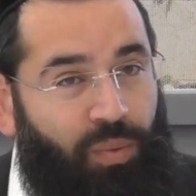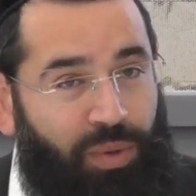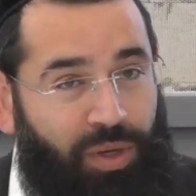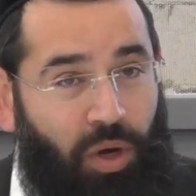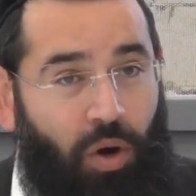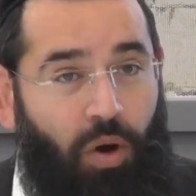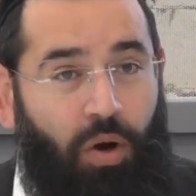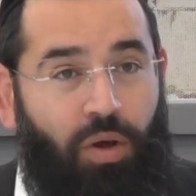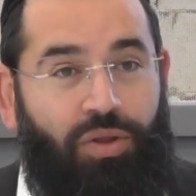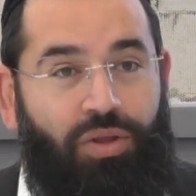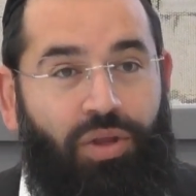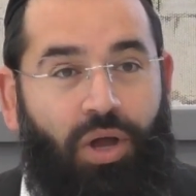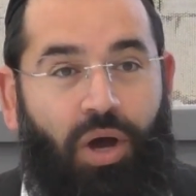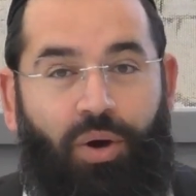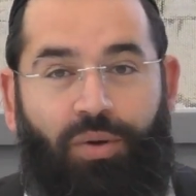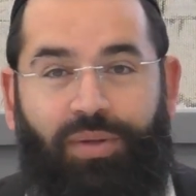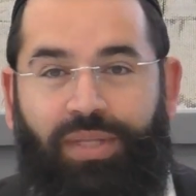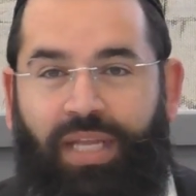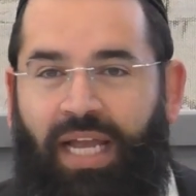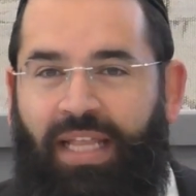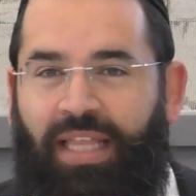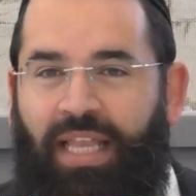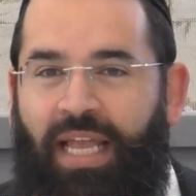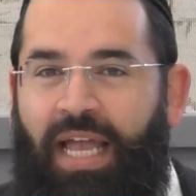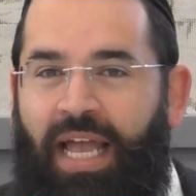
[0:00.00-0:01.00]
We all know
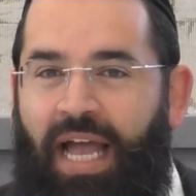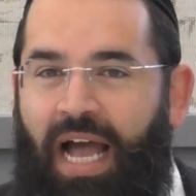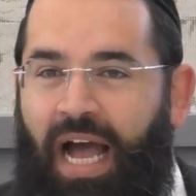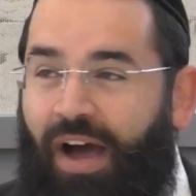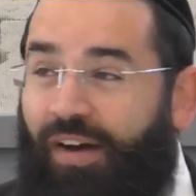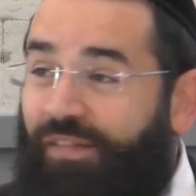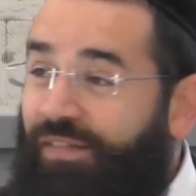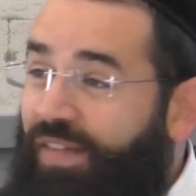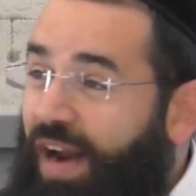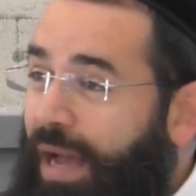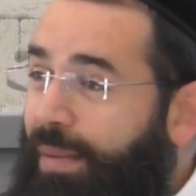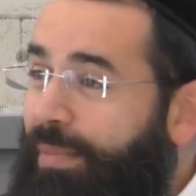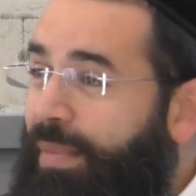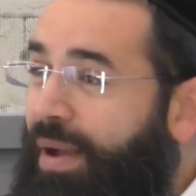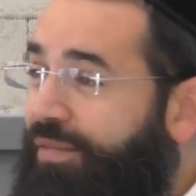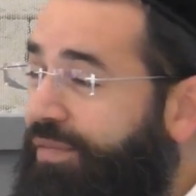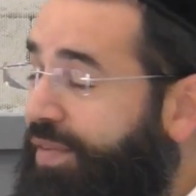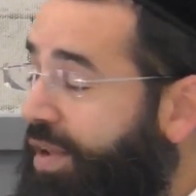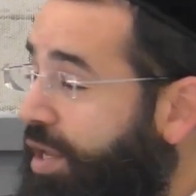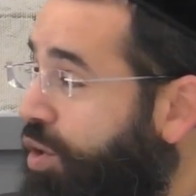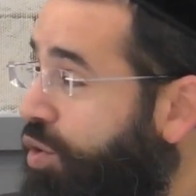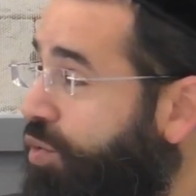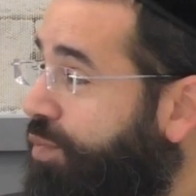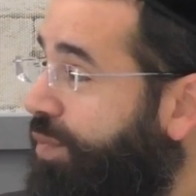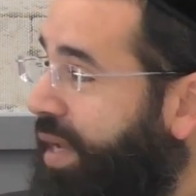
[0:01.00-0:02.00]
that Avraham
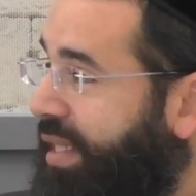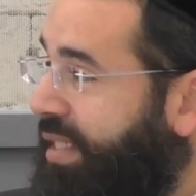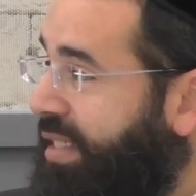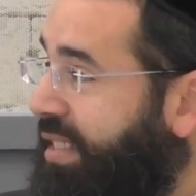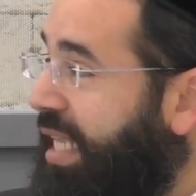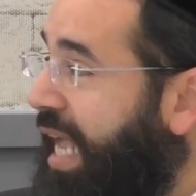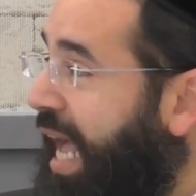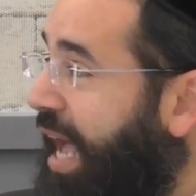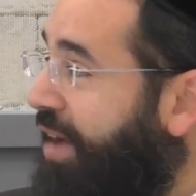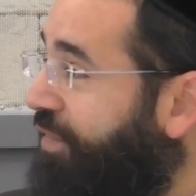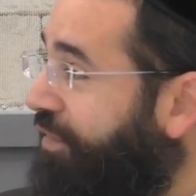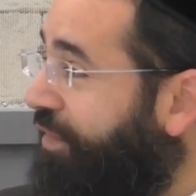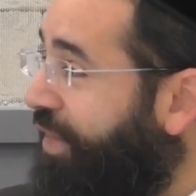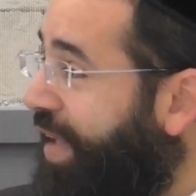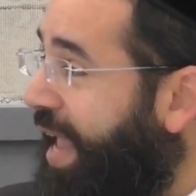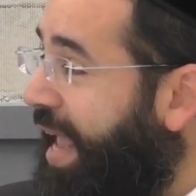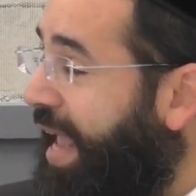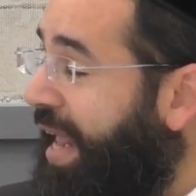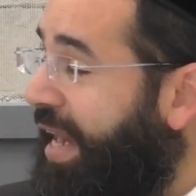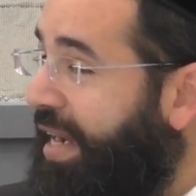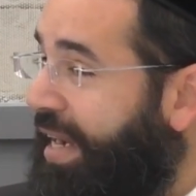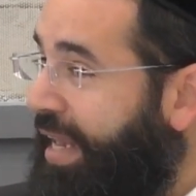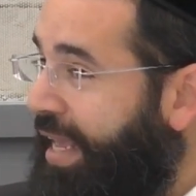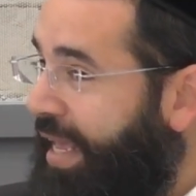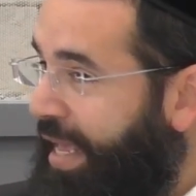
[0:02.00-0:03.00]
Avinu was
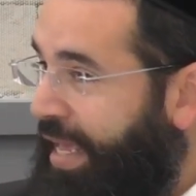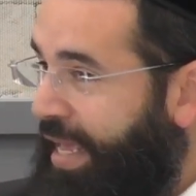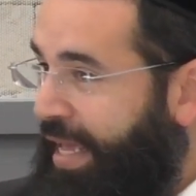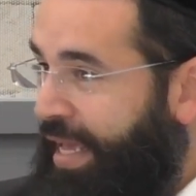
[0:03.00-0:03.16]
tafel